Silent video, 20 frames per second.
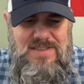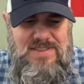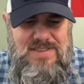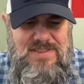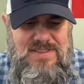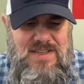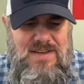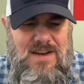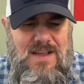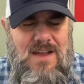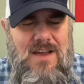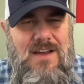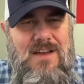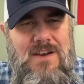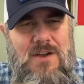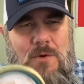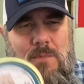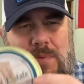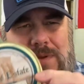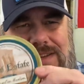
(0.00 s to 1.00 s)
is an
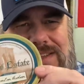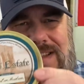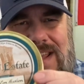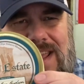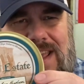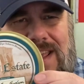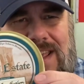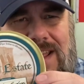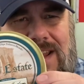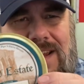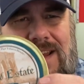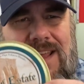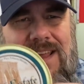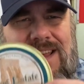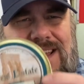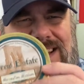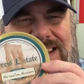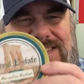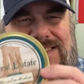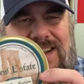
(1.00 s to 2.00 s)
unopened tin.
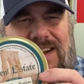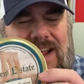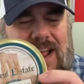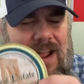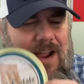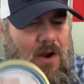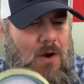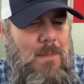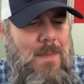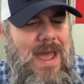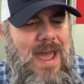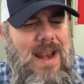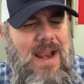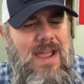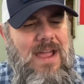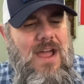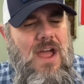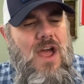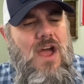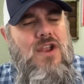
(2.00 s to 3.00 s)
It's an
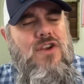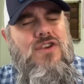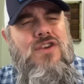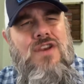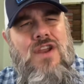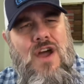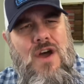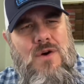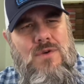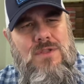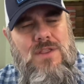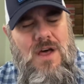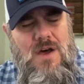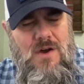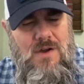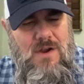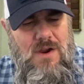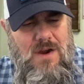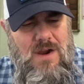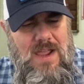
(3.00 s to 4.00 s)
aromatic, no
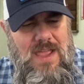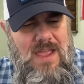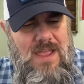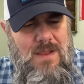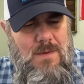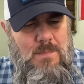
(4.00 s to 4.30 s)
longer in